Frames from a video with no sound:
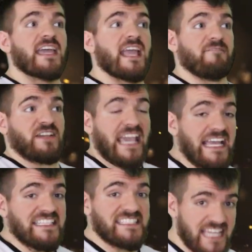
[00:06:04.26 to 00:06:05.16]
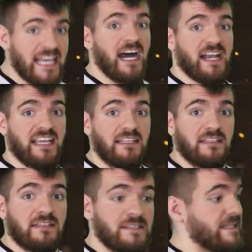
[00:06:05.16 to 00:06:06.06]
if you can't sit on it,
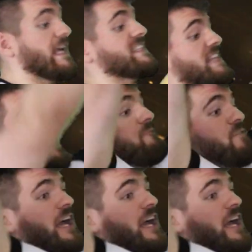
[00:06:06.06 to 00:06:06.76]
it's not a